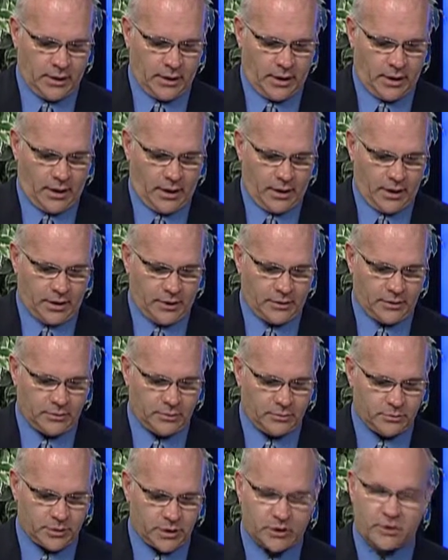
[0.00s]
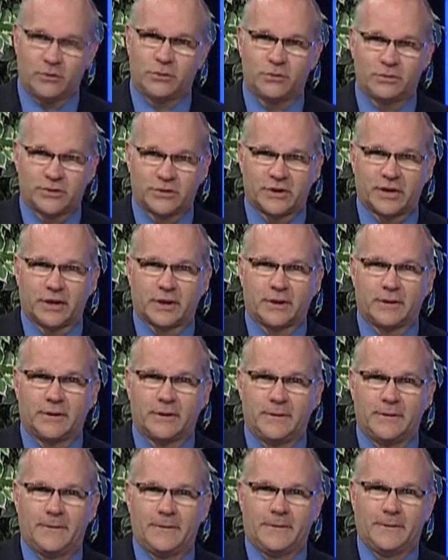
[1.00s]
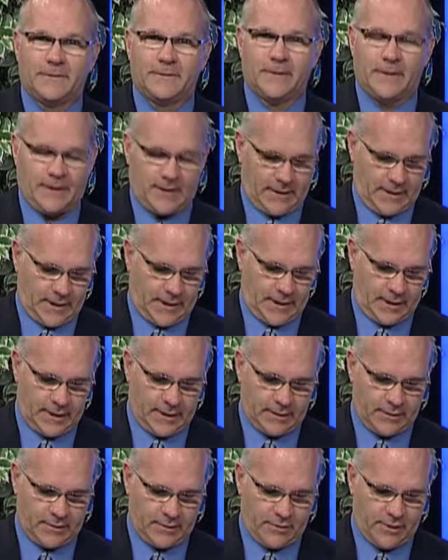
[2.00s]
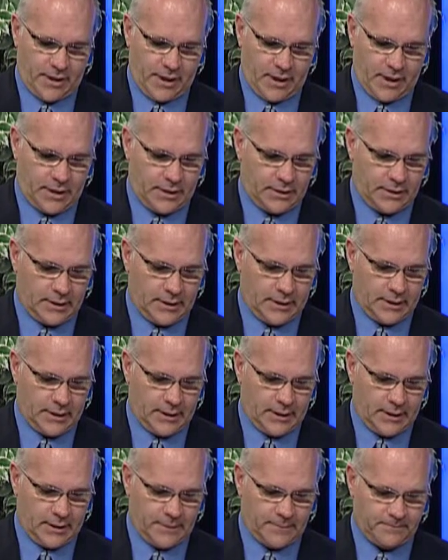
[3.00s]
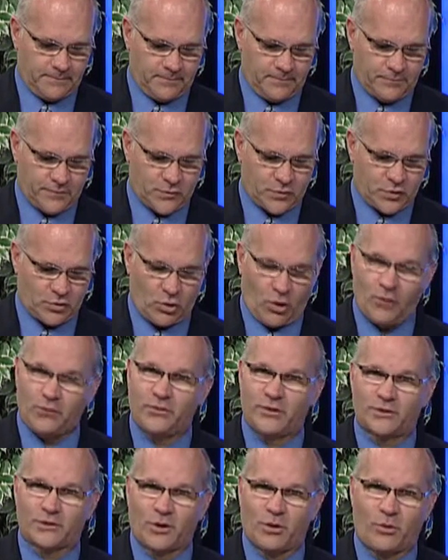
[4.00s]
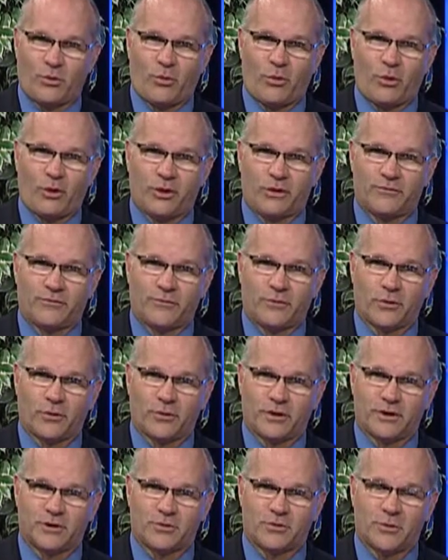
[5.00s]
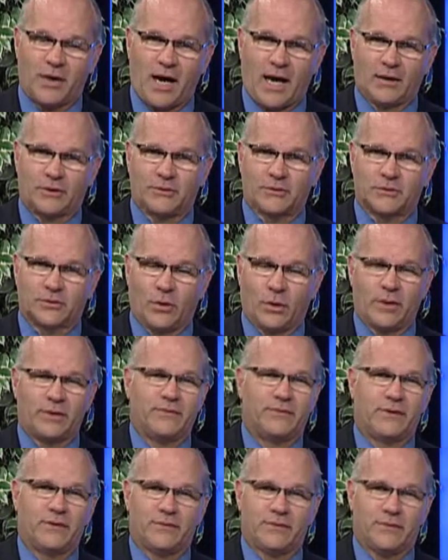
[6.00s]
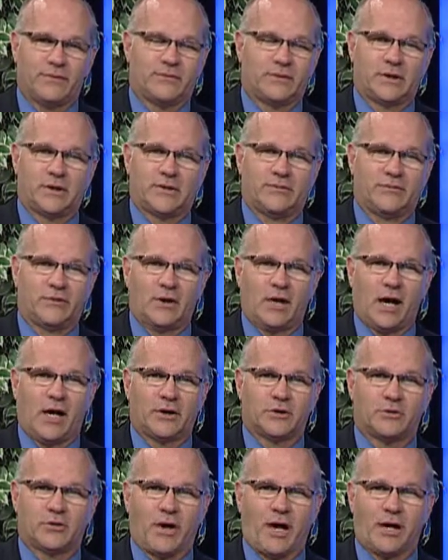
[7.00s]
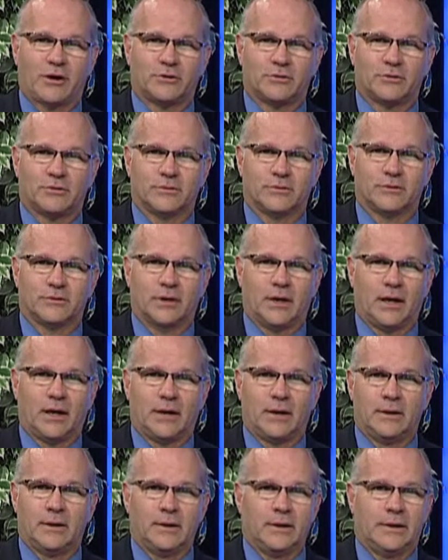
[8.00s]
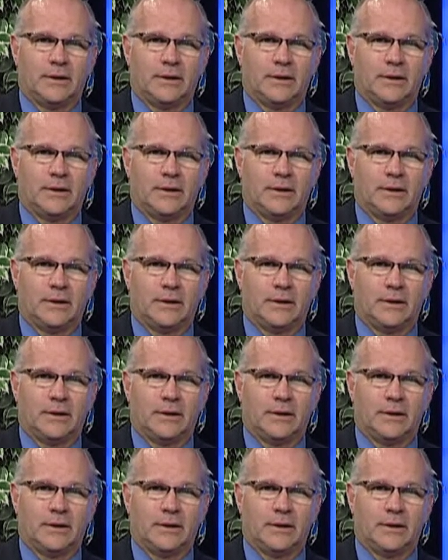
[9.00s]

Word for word: uh, McKusick. And then um, trophies are awarded for these tractors. So even if, if you got a tractors, uh,